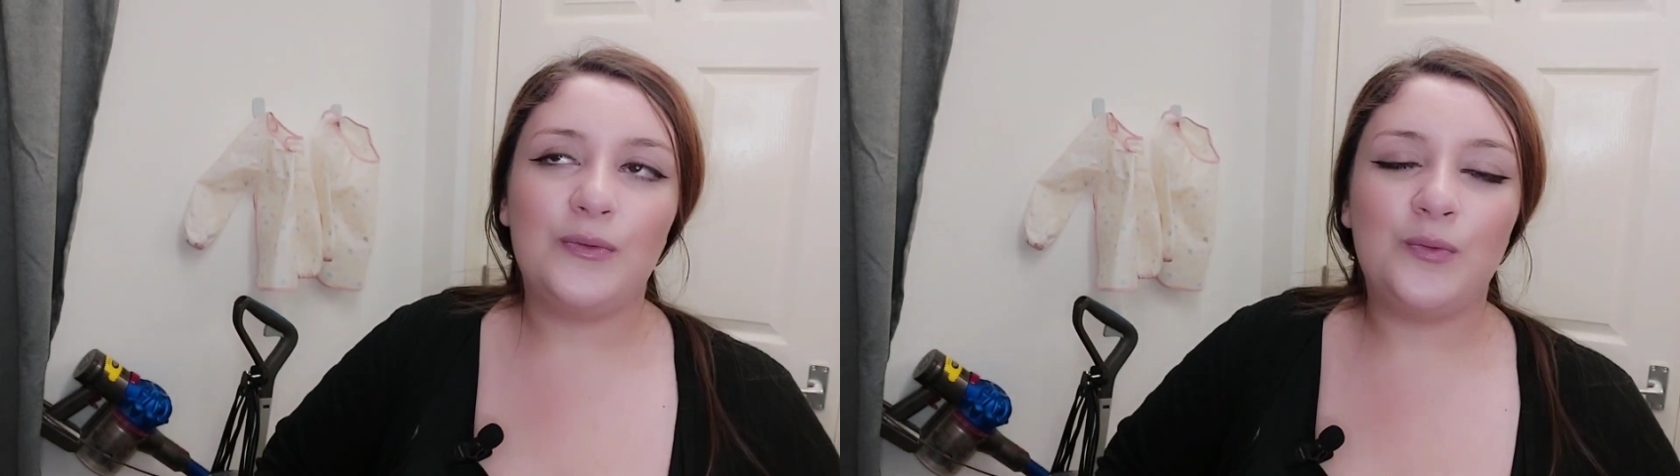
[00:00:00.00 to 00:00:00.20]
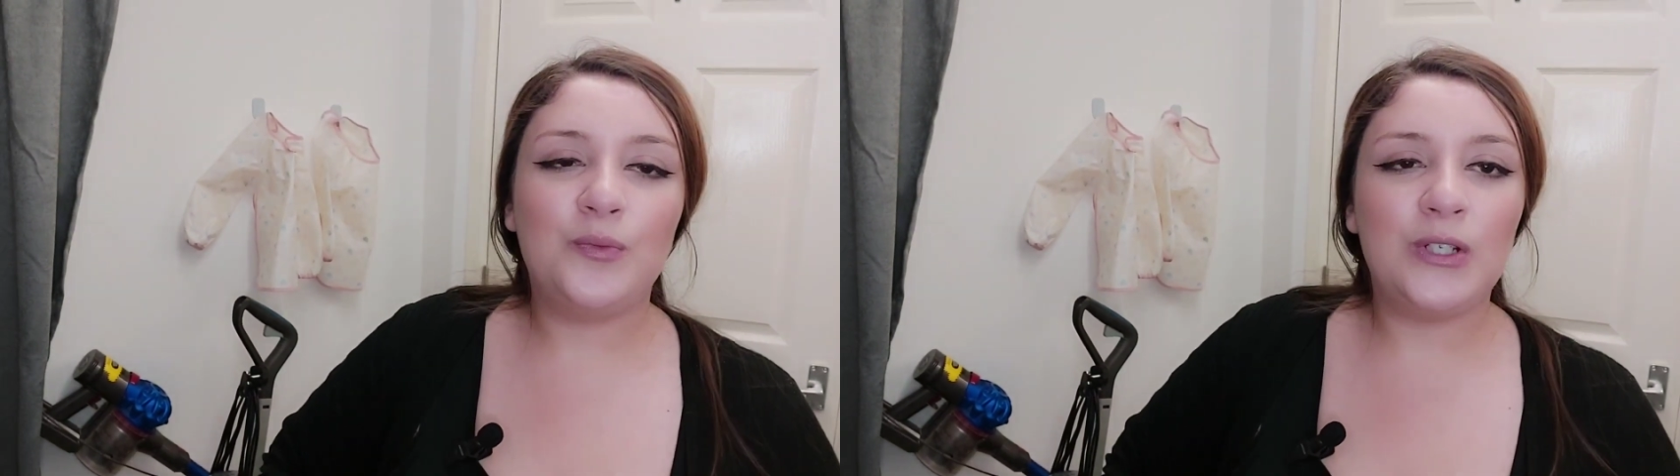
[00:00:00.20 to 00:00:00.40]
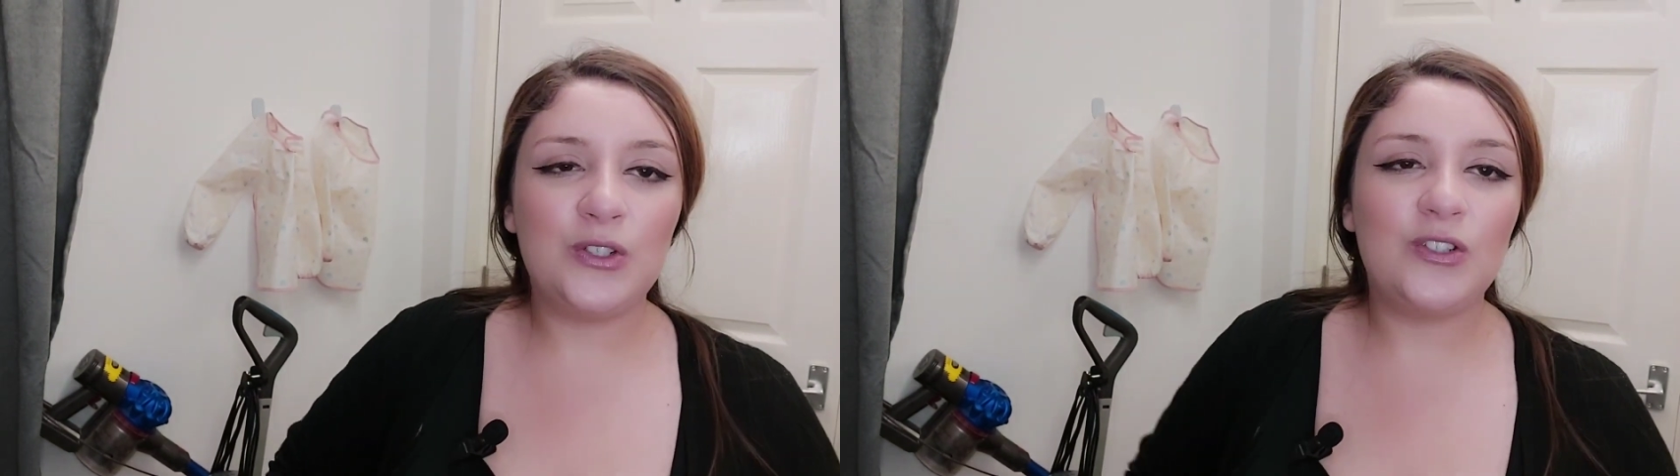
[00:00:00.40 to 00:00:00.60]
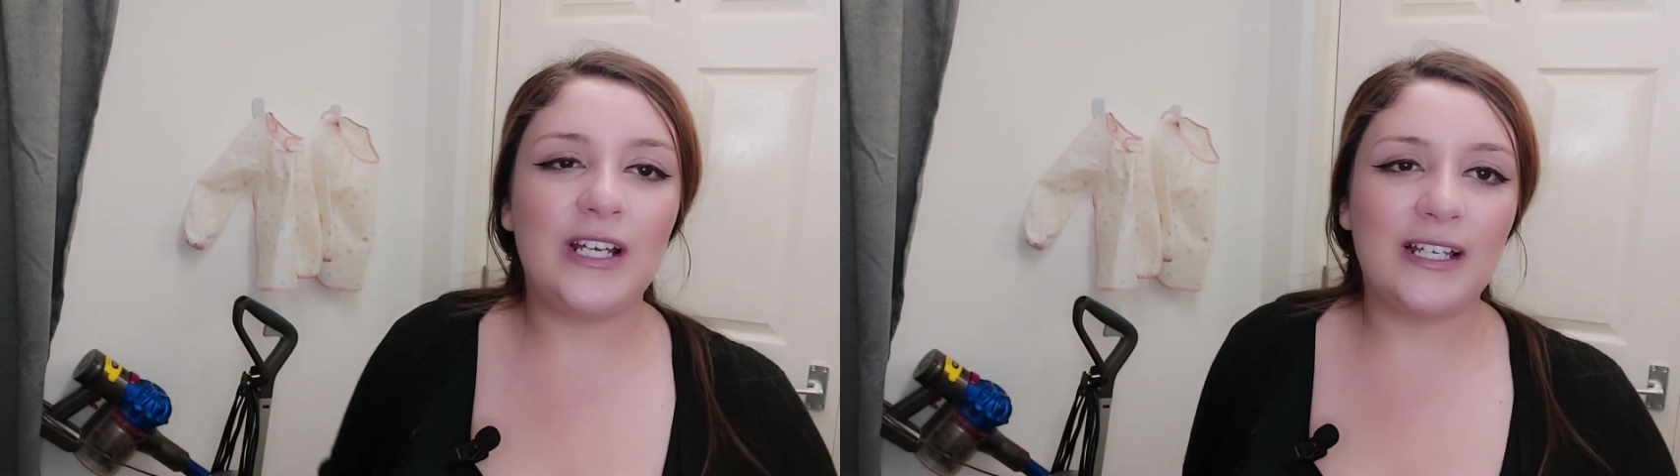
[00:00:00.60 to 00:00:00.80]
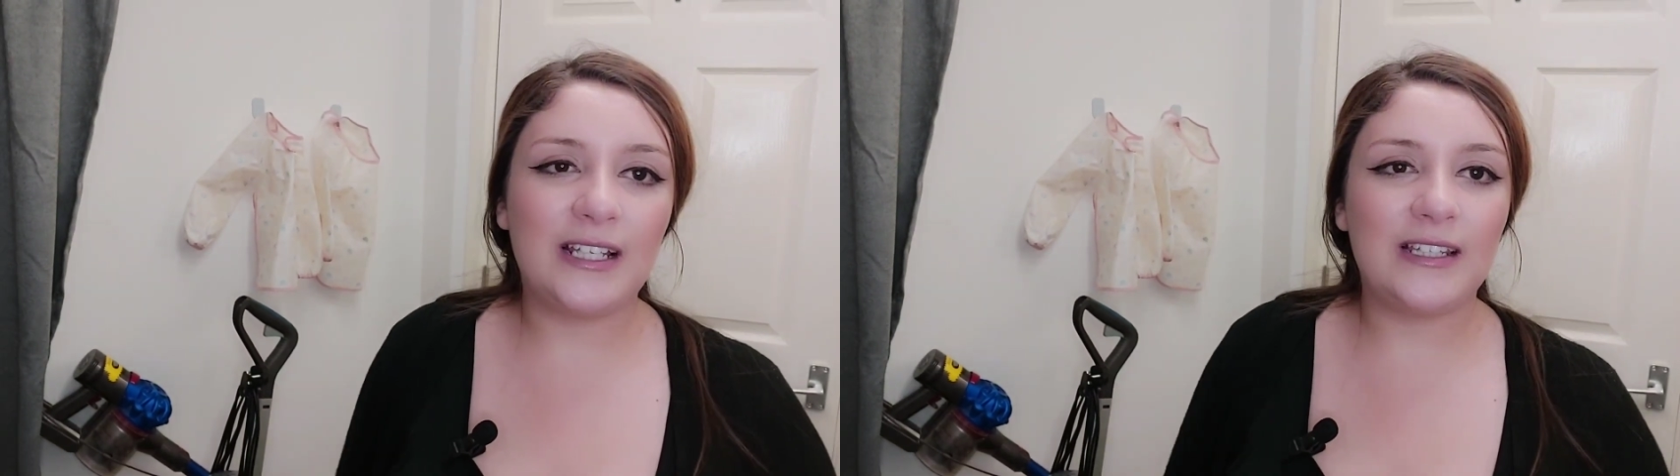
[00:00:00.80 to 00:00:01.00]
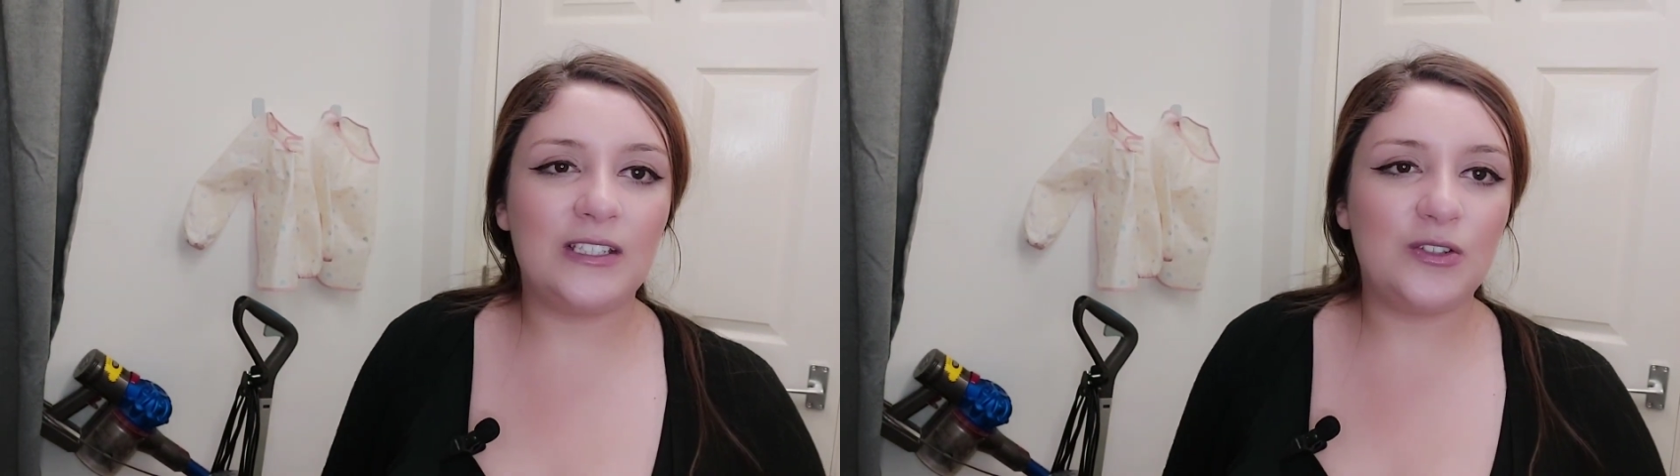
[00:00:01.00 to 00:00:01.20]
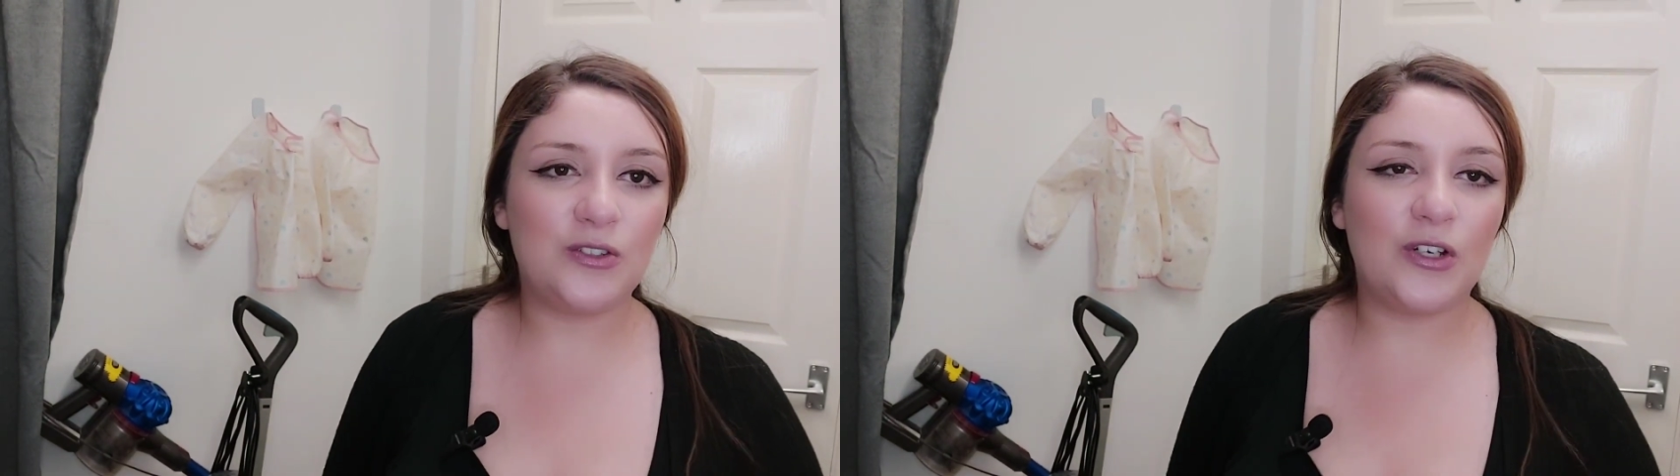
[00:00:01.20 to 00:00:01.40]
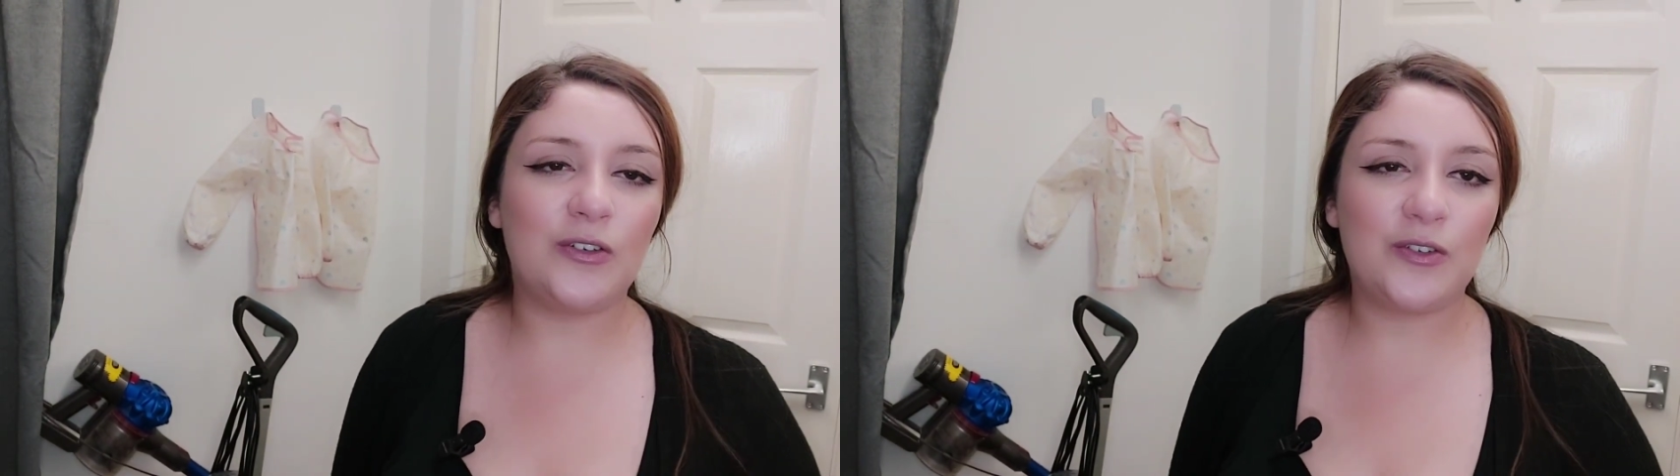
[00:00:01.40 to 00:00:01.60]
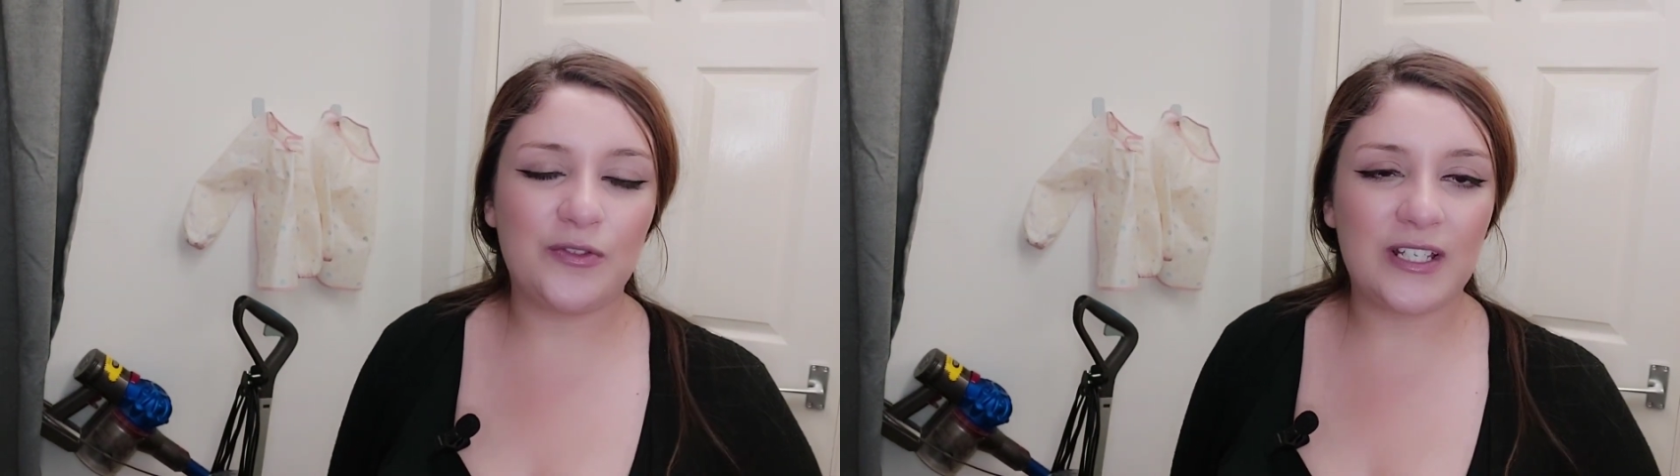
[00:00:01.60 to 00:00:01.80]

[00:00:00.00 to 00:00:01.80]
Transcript: we usually had like these 2 childhood